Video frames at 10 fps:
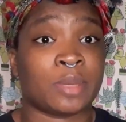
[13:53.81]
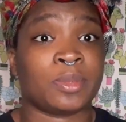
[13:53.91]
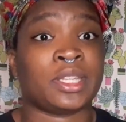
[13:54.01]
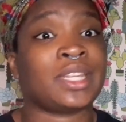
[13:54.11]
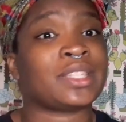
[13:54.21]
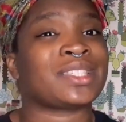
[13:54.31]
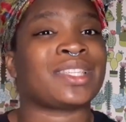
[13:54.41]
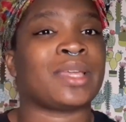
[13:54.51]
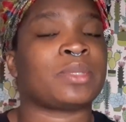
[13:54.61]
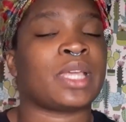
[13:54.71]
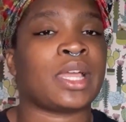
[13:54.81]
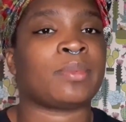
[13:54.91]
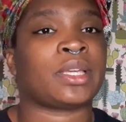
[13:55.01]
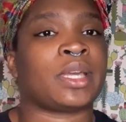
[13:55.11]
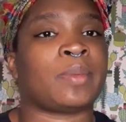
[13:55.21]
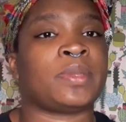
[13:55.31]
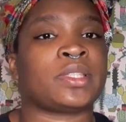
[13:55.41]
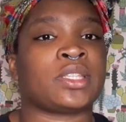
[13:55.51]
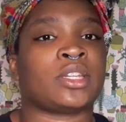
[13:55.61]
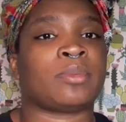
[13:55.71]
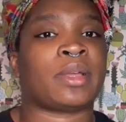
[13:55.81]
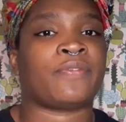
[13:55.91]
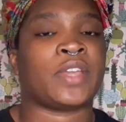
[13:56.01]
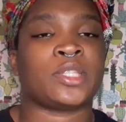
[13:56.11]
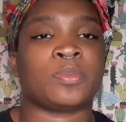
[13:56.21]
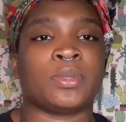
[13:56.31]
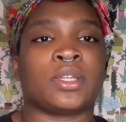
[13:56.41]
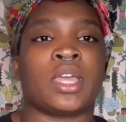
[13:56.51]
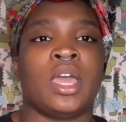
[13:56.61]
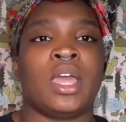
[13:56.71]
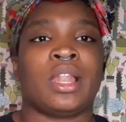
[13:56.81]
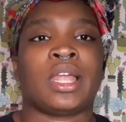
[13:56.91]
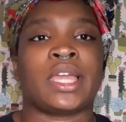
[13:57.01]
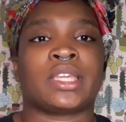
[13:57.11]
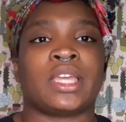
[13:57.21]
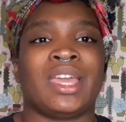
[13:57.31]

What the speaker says: But then at the same time, like I've been saying on my Facebook, like,